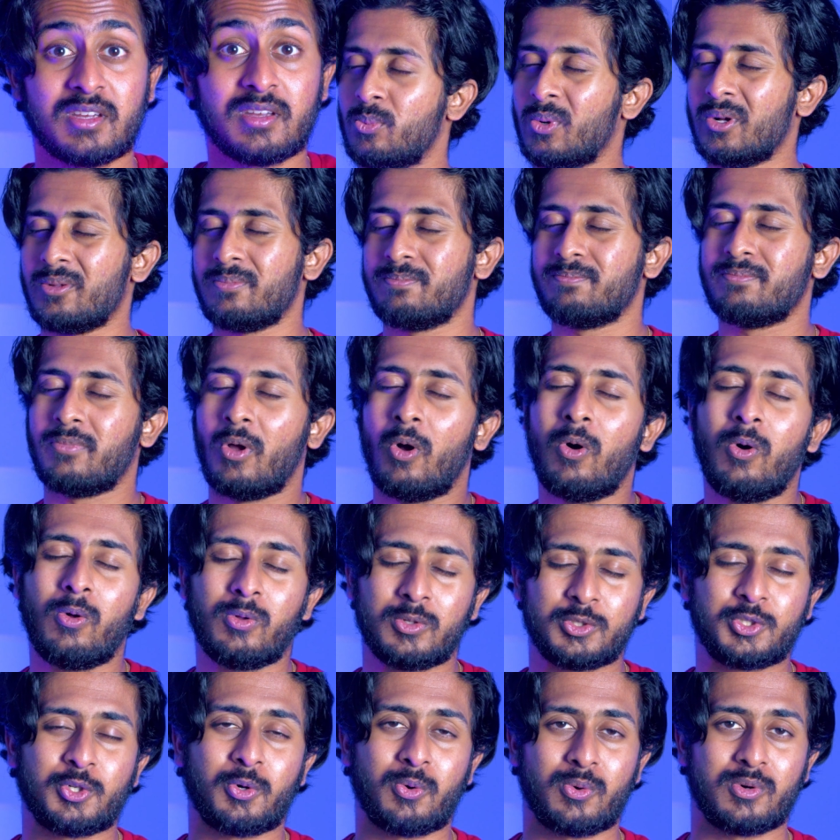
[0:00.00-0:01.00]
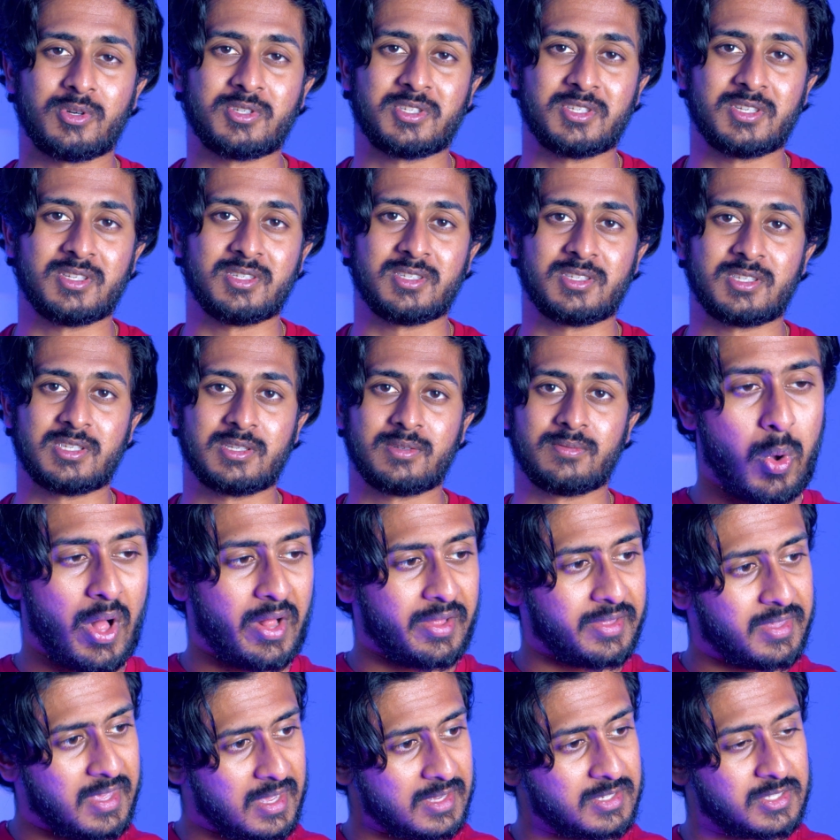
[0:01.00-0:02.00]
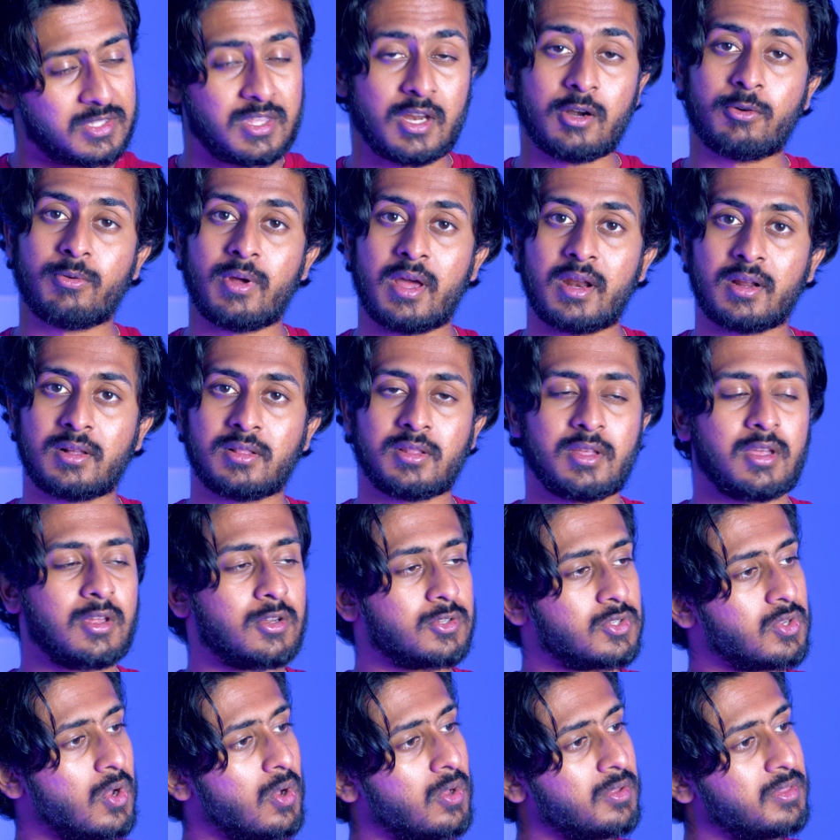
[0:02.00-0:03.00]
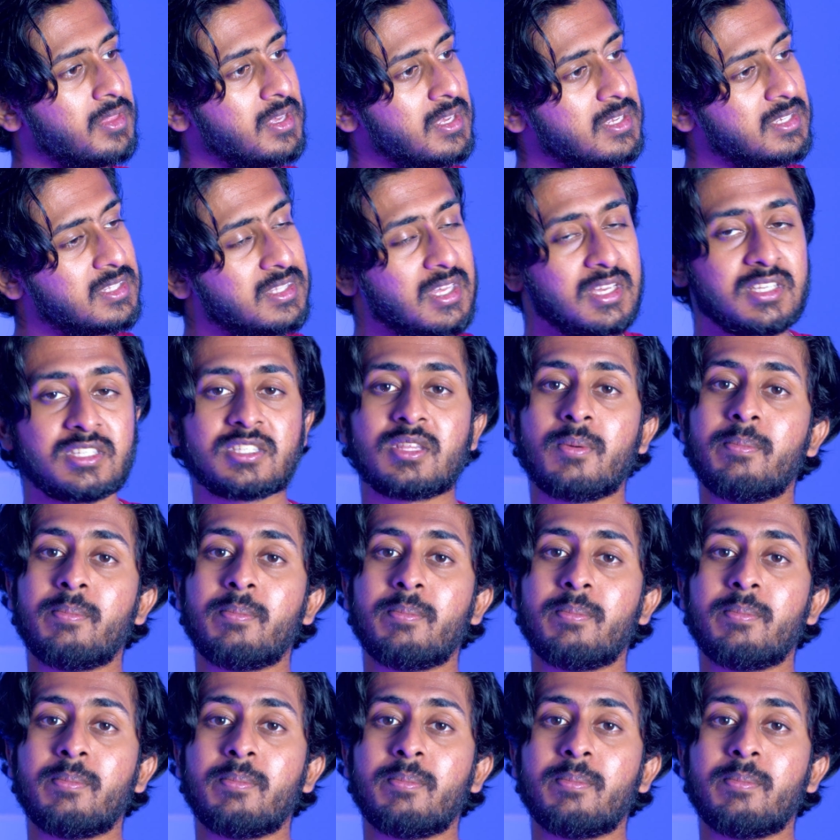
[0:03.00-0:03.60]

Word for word: Well, hold your horses. While yes, theoretically it is all these things,